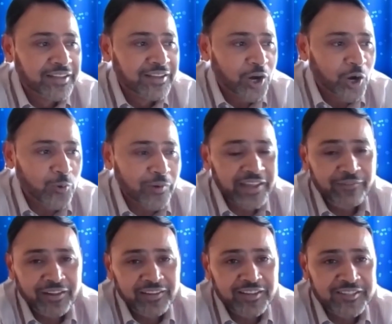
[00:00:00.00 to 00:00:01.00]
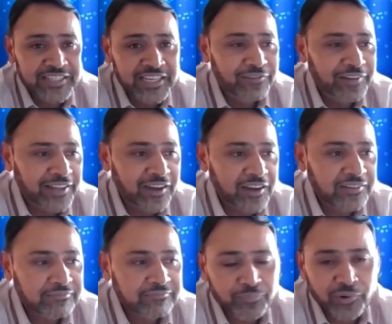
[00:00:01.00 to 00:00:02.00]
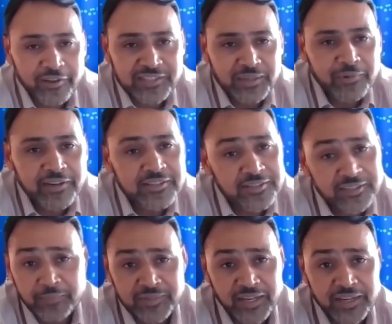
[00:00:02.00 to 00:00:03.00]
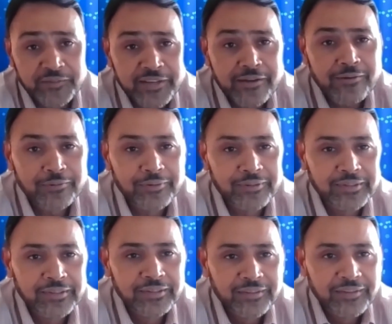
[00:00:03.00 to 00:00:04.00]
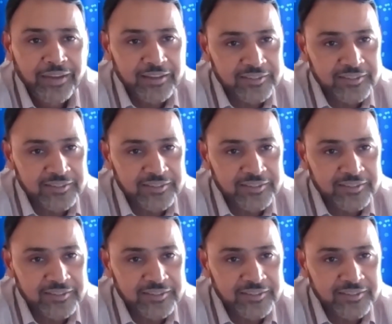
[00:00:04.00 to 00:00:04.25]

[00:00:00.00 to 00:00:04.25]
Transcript: already well-conceived, laid out project summaries? So sometimes we do, and